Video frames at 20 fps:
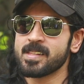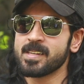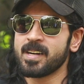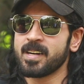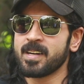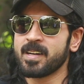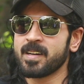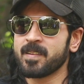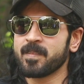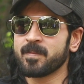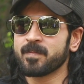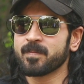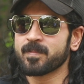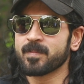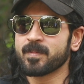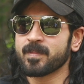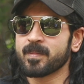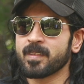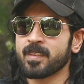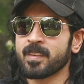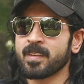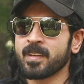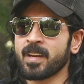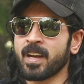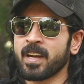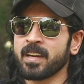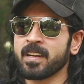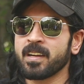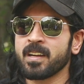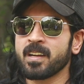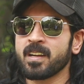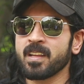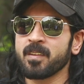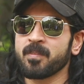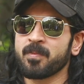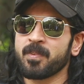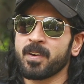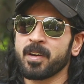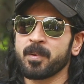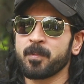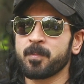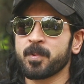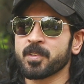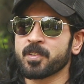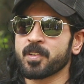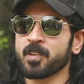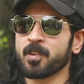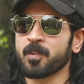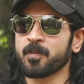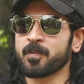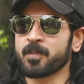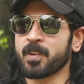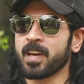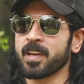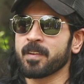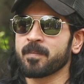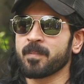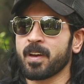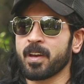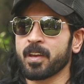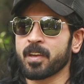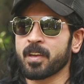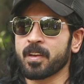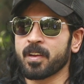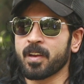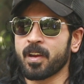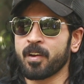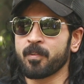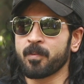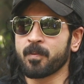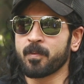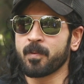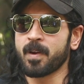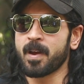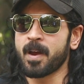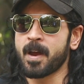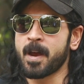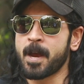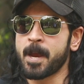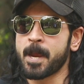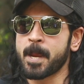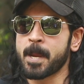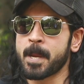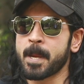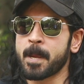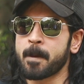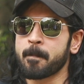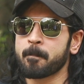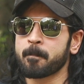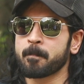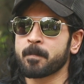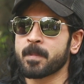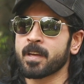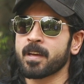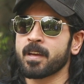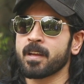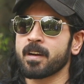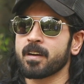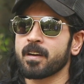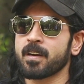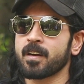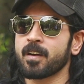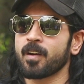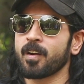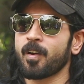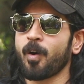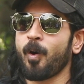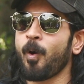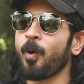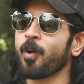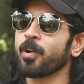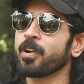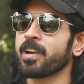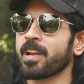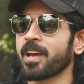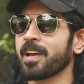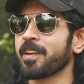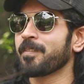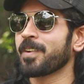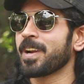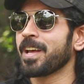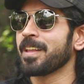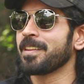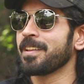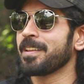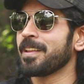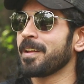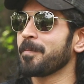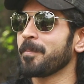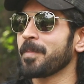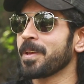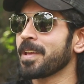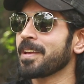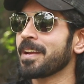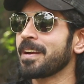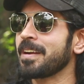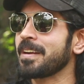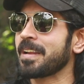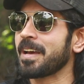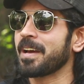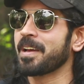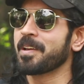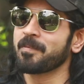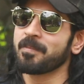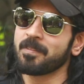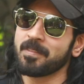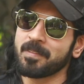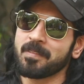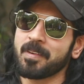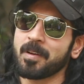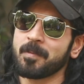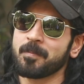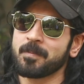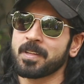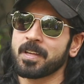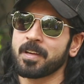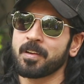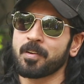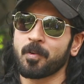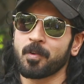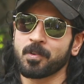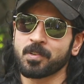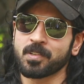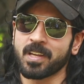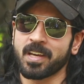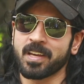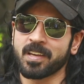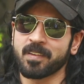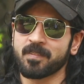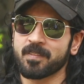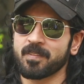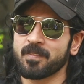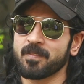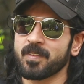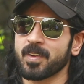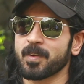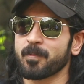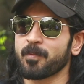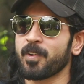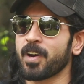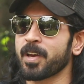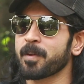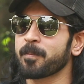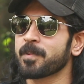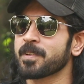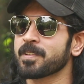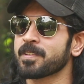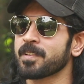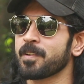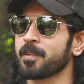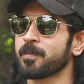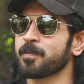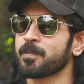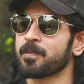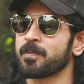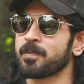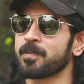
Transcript: Um, 95% of time I, I am there on time rather than being in time. I'm there on time. But 5% of